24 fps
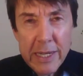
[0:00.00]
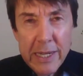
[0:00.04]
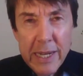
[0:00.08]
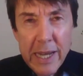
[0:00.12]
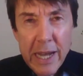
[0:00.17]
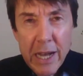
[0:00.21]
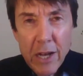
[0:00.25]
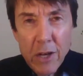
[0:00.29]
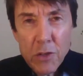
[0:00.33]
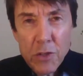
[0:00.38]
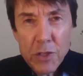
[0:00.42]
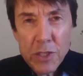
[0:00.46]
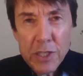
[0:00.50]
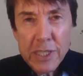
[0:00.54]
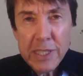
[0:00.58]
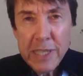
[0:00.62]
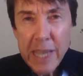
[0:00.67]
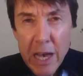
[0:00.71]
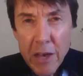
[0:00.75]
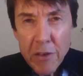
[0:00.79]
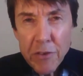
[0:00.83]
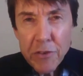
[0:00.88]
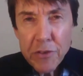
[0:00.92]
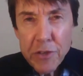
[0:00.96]
Now, the
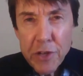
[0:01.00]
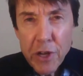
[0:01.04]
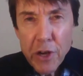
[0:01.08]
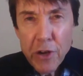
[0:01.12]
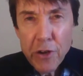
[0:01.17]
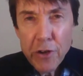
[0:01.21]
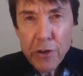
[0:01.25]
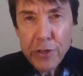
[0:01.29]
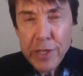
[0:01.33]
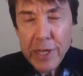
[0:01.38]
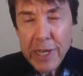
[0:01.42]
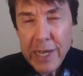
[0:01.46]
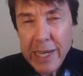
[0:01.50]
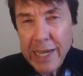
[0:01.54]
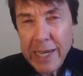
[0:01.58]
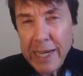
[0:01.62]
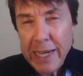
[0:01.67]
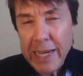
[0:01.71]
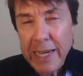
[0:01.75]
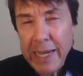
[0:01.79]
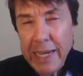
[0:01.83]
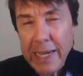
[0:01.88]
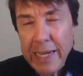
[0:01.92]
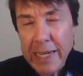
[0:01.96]
South Node
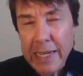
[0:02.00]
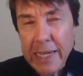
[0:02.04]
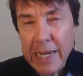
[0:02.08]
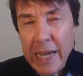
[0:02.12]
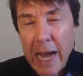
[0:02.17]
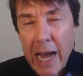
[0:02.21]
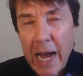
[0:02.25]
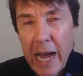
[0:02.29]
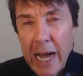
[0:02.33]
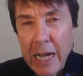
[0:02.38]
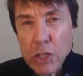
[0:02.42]
in